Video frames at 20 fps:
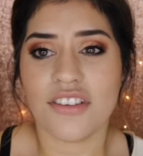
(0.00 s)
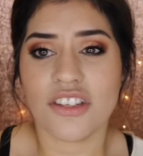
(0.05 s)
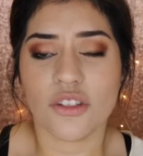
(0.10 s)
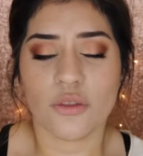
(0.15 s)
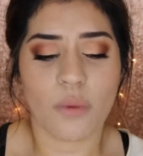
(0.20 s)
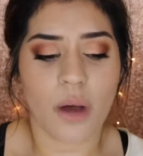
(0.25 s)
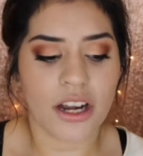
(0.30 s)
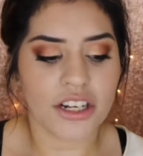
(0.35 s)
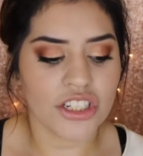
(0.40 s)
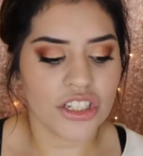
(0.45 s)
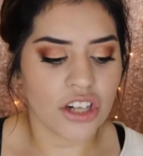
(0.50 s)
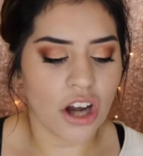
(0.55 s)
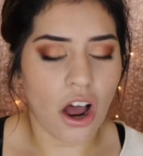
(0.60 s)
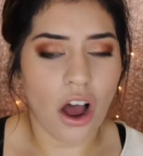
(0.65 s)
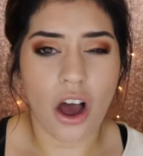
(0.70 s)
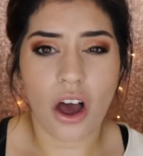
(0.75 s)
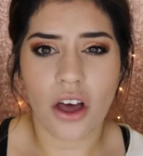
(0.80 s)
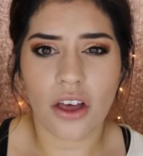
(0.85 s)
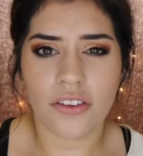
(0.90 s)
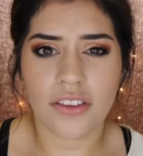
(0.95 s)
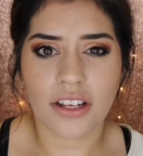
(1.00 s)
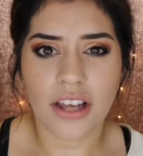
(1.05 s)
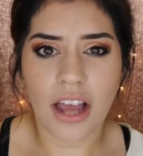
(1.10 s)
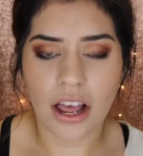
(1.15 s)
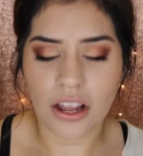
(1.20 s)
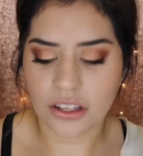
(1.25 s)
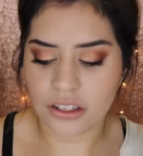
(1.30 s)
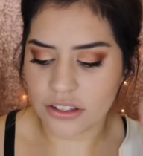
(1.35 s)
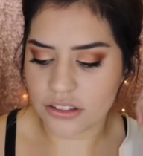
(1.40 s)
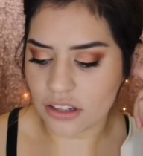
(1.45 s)
swatched all the
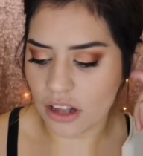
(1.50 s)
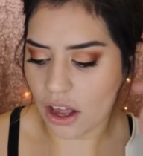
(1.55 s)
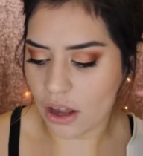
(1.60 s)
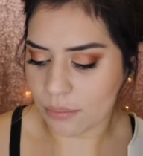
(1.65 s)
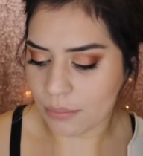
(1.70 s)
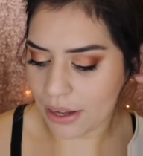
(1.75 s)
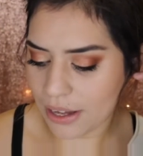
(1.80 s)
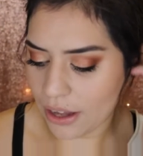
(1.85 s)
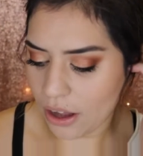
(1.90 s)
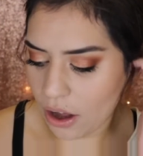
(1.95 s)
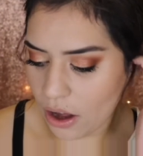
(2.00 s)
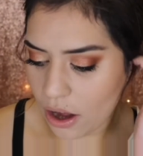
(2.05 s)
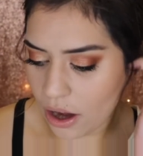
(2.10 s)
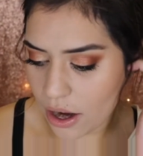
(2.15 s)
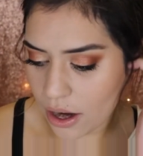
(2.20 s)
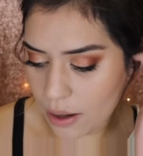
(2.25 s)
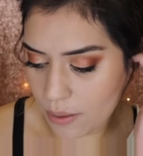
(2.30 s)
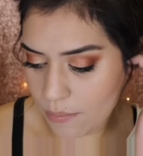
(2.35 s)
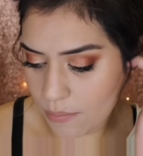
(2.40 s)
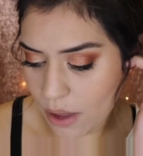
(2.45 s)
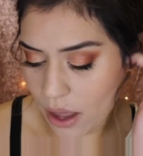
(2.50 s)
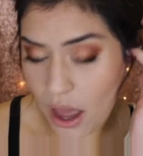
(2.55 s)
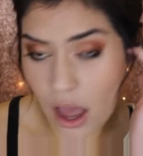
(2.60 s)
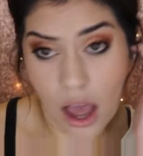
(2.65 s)
colors on my arm.